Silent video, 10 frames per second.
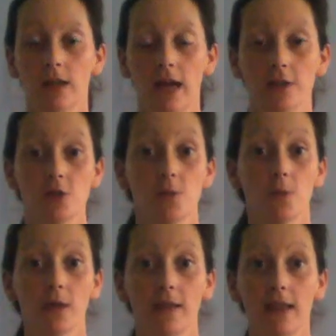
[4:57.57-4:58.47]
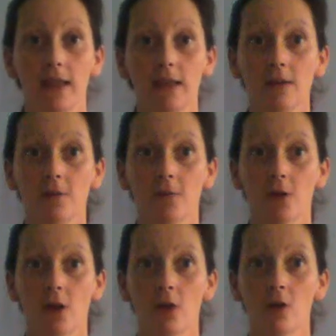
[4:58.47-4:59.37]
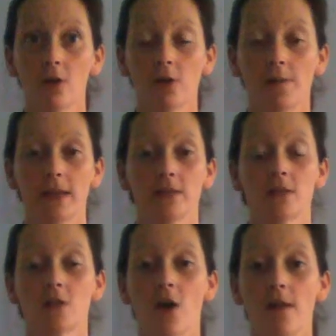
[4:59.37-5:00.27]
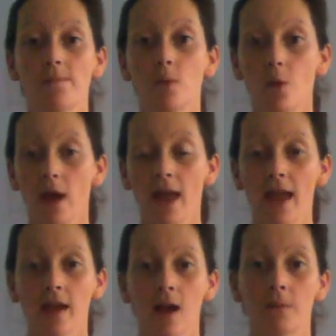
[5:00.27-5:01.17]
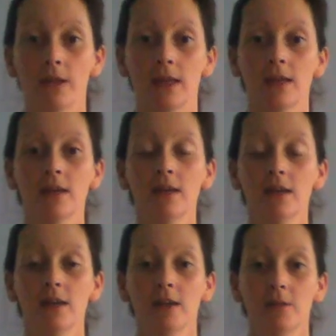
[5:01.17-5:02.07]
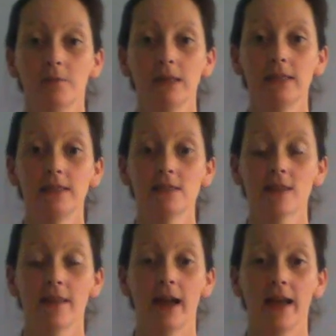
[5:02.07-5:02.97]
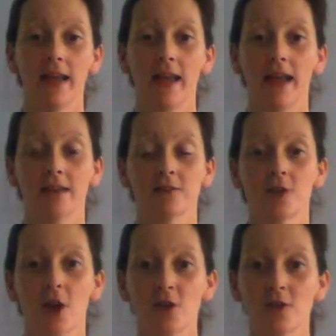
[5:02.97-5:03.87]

As you breathe in for a longer amount of time, more air coming in means that that air has to go